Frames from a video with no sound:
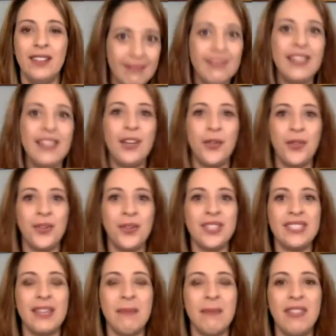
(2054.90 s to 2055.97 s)
They go through the
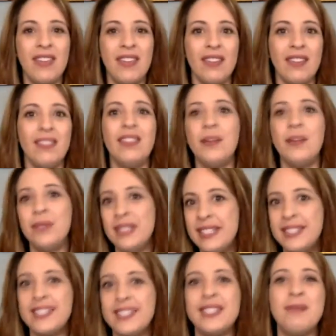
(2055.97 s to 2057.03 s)
same thing. They release
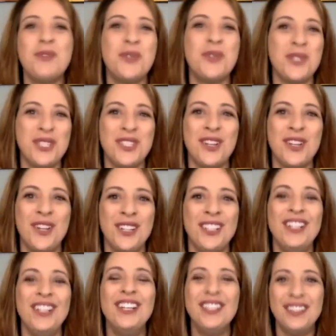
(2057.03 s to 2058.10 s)
the same cortisol.
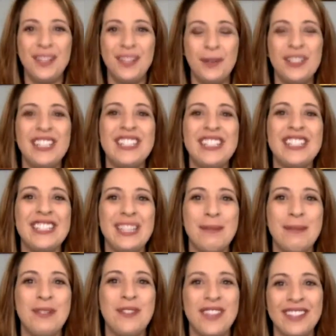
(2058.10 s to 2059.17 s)
They release the same
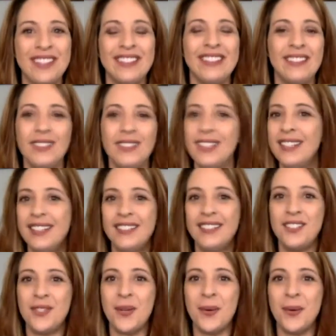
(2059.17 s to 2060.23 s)
adrenaline.
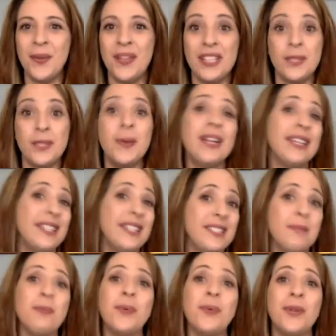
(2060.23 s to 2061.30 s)
So that's why it is
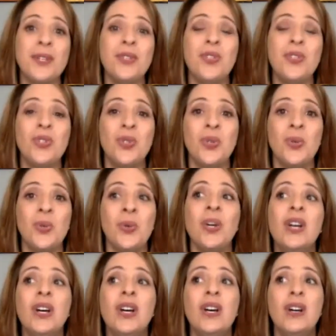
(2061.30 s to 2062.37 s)
important to,
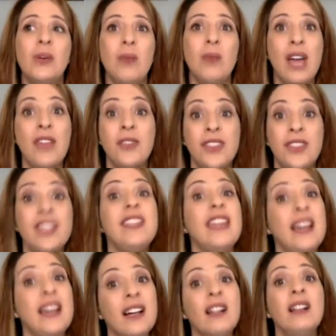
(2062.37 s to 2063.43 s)
rather than
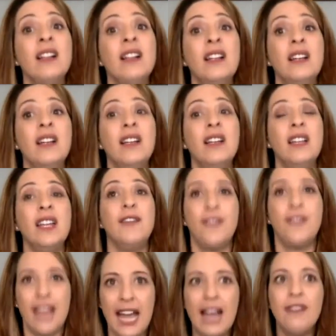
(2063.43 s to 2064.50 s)
yell, if
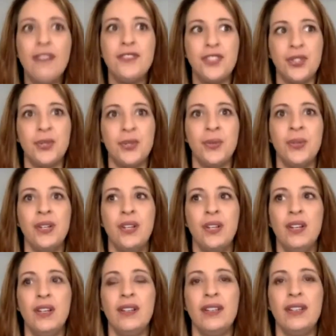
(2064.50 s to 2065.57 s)
you have to,
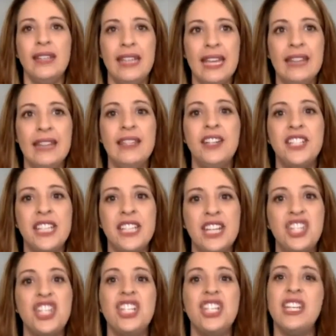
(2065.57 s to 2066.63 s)
get their
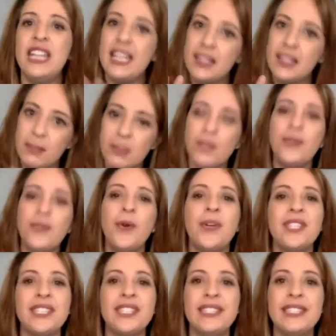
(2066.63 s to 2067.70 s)
attention, get them to
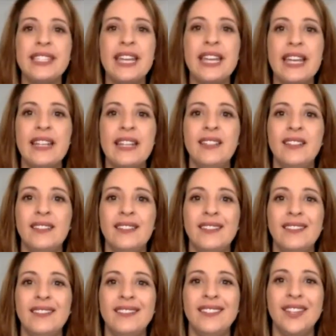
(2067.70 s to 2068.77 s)
focus instead.
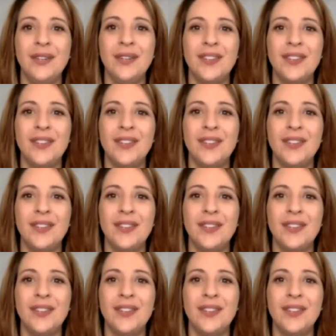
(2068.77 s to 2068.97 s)
You know, you